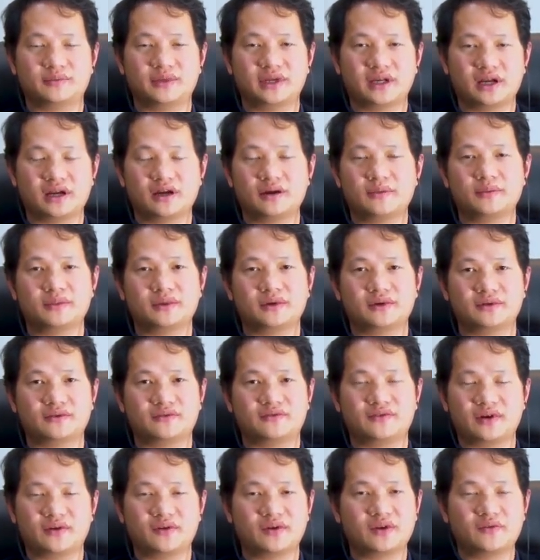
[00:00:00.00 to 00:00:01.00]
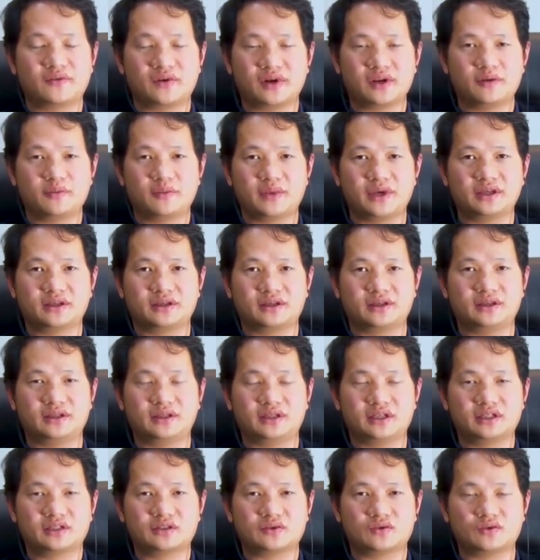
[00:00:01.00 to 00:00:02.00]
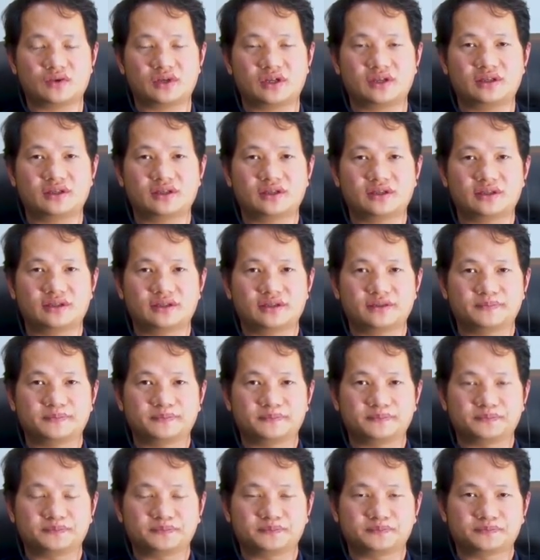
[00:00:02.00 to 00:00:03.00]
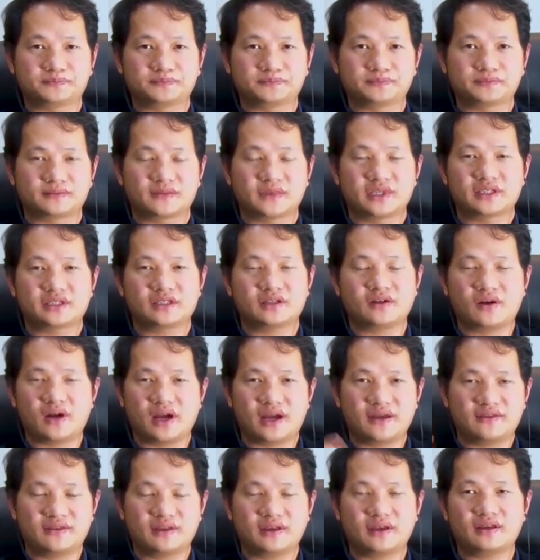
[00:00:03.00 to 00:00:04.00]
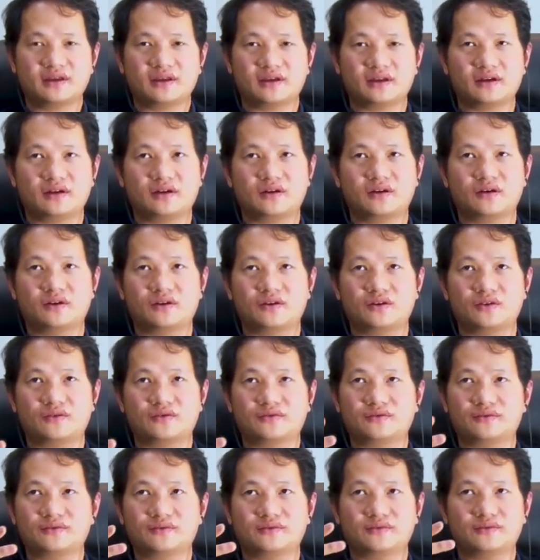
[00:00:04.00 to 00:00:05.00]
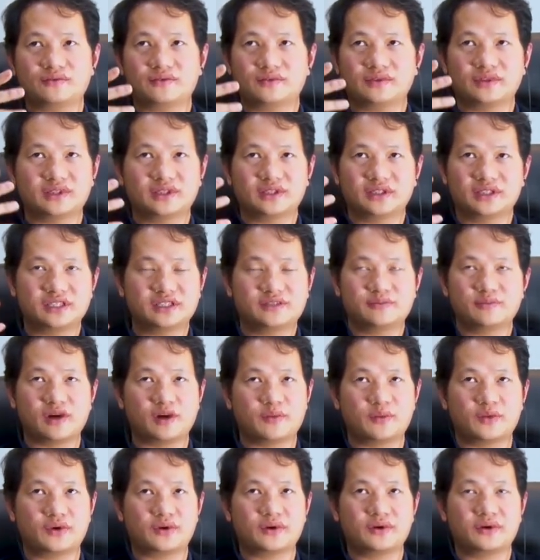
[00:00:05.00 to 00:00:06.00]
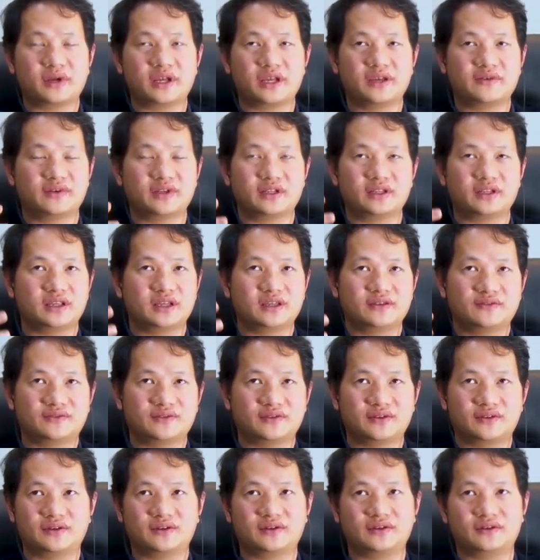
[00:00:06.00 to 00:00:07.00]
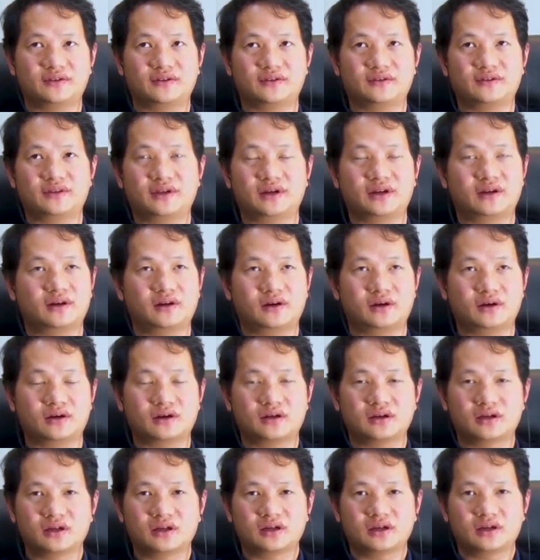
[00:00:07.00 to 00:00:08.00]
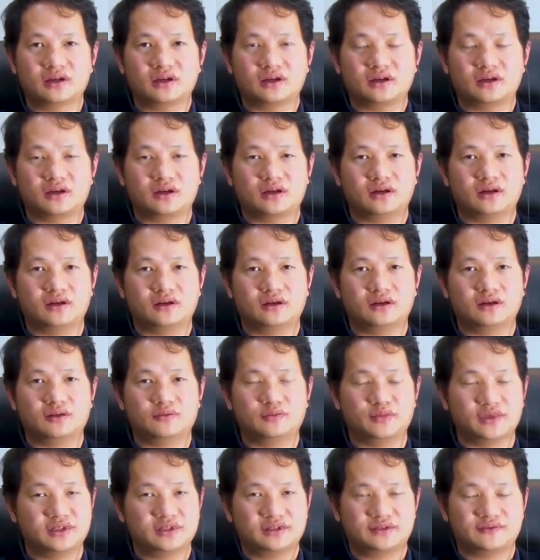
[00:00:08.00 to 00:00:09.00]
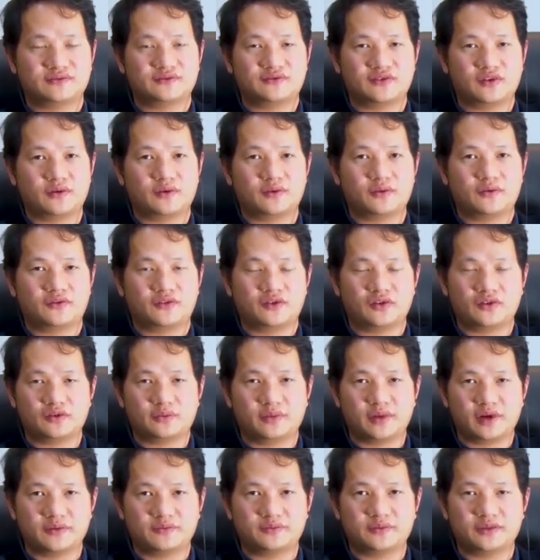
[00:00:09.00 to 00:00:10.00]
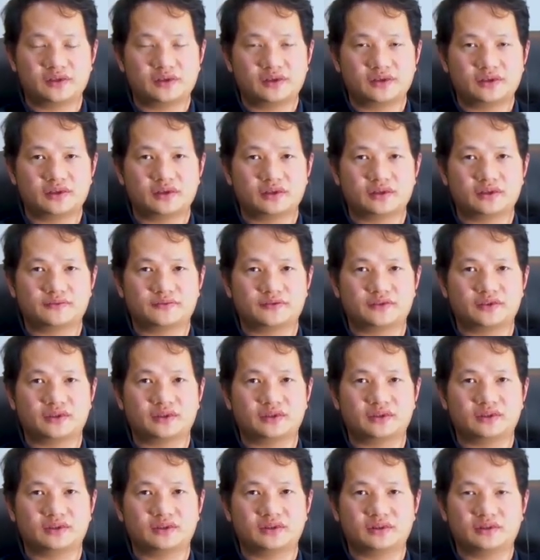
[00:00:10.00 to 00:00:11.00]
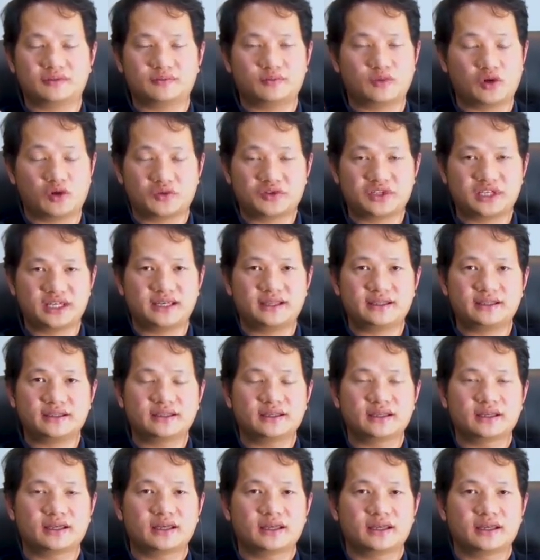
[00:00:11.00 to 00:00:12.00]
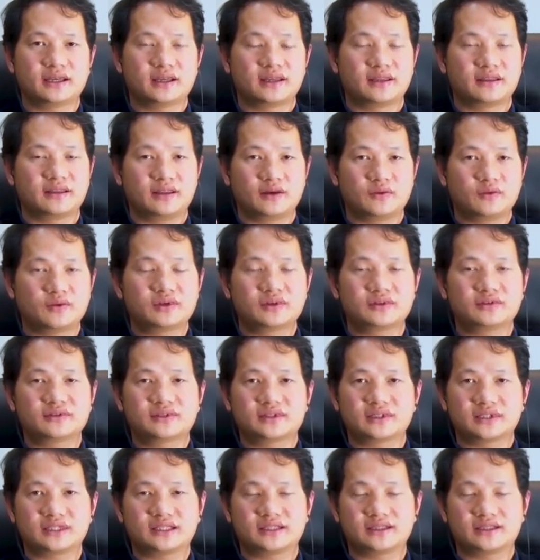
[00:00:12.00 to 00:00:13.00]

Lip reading: become a very, very big industry. So I think this bubble, even if there are bursts for the bubble of blockchain, there will